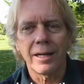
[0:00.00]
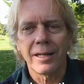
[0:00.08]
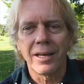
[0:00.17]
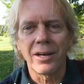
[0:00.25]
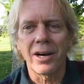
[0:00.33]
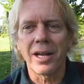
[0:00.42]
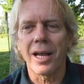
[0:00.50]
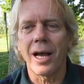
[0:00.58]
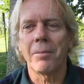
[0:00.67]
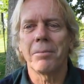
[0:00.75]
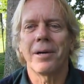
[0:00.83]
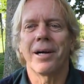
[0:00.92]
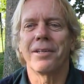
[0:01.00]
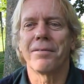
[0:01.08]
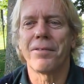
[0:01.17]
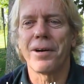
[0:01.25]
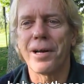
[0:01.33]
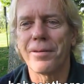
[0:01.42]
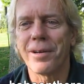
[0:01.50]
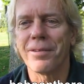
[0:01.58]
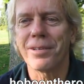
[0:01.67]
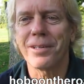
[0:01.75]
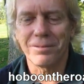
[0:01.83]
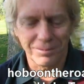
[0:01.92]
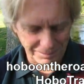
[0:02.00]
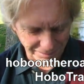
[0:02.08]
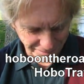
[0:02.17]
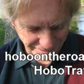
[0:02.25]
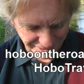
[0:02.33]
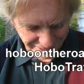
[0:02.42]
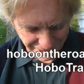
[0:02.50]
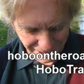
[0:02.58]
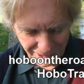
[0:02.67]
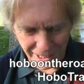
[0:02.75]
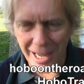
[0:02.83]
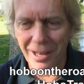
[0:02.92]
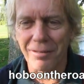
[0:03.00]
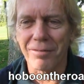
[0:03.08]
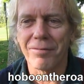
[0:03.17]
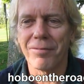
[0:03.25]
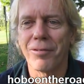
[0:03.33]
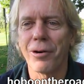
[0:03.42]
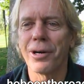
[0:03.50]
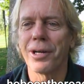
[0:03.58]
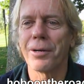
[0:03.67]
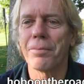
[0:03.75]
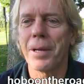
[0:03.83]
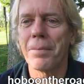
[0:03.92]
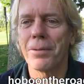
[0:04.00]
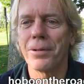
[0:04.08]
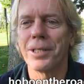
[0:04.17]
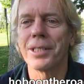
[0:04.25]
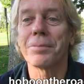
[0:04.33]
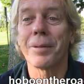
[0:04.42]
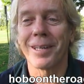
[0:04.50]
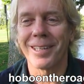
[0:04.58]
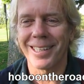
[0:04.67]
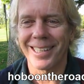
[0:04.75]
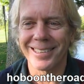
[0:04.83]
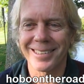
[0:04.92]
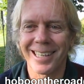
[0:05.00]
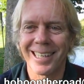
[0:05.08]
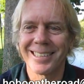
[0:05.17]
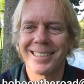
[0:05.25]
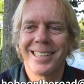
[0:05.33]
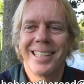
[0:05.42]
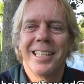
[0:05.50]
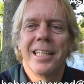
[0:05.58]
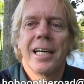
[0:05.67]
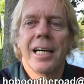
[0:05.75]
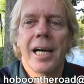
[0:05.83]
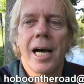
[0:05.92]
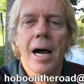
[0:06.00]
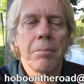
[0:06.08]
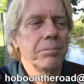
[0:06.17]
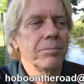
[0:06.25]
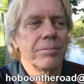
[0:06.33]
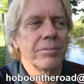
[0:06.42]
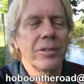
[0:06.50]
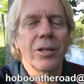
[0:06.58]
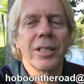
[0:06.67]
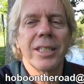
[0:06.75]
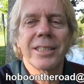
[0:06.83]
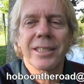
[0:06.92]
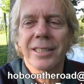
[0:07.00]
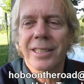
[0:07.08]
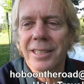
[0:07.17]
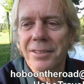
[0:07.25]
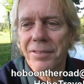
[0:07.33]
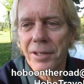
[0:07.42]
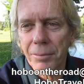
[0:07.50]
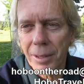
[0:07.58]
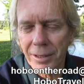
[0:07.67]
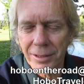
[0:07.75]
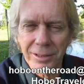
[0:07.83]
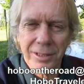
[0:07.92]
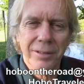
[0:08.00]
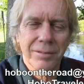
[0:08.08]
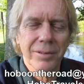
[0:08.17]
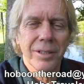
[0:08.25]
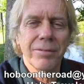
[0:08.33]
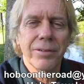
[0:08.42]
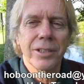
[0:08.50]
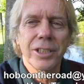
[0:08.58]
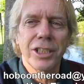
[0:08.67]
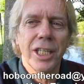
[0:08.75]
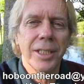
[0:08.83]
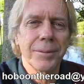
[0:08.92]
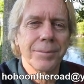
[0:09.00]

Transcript: Here I am on the Fawn River, town of 400 people, and it's paradise, guys. Don't listen to these fearmongers. They're full of shit.